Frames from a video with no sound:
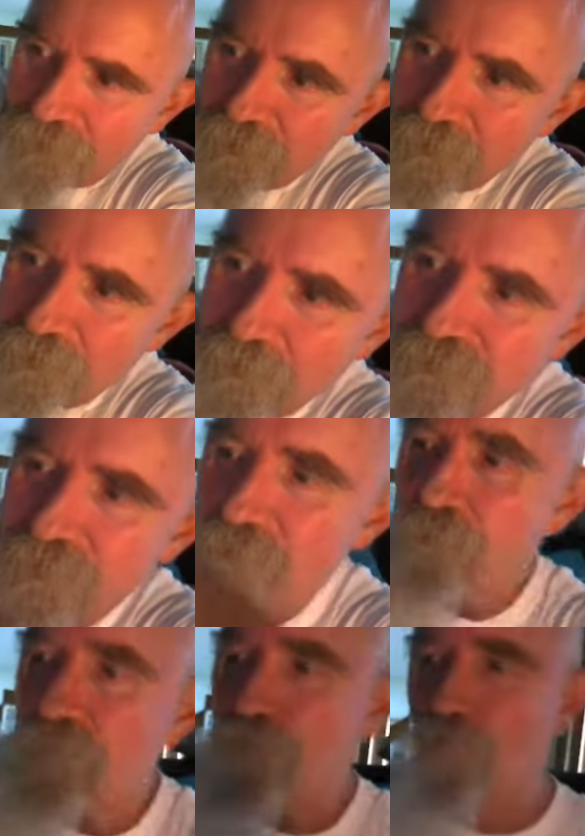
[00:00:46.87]
uh, send my
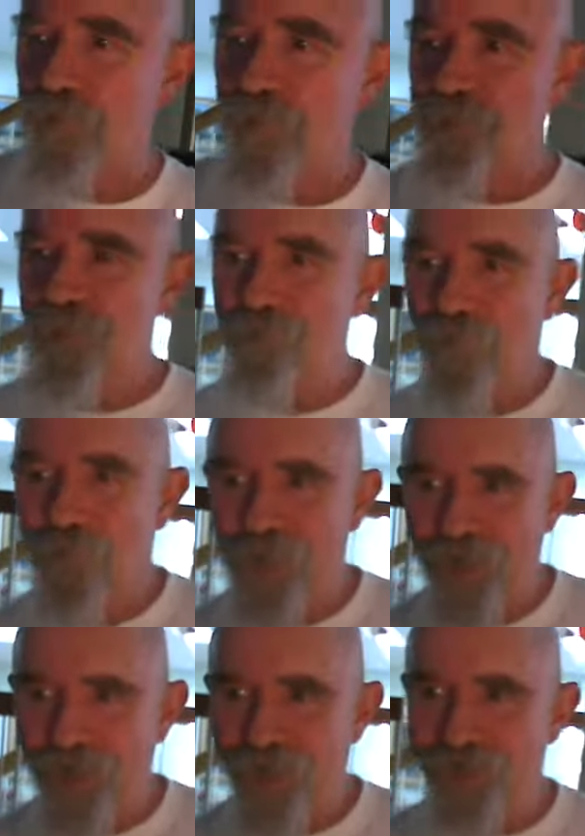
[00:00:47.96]
reporting team on
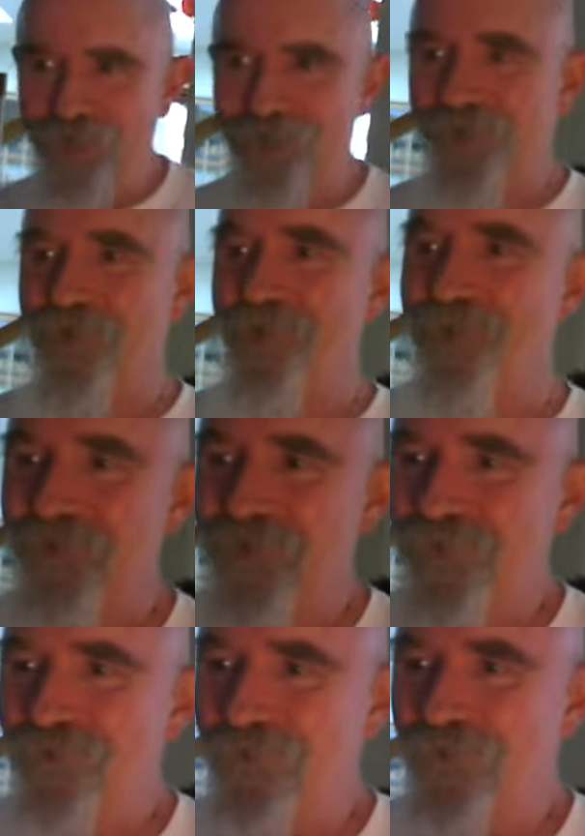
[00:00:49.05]
that and uh,
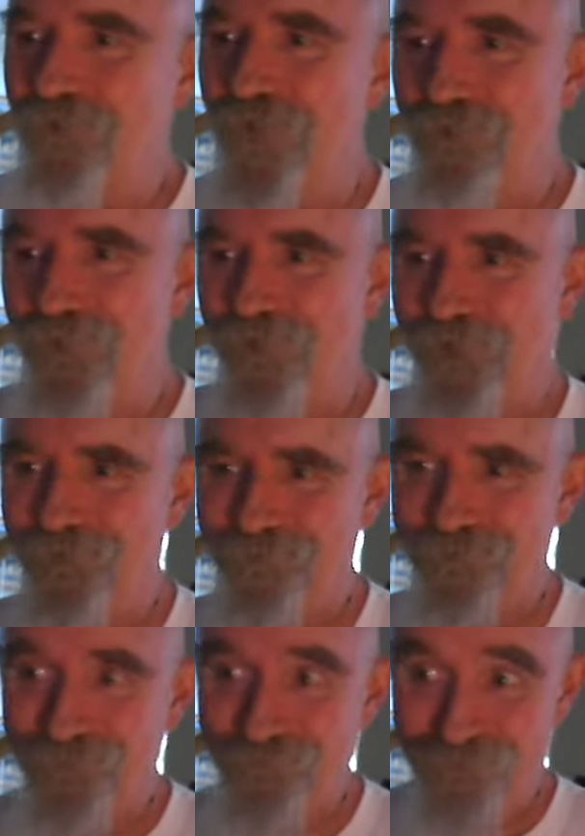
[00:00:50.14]
figure that one out. And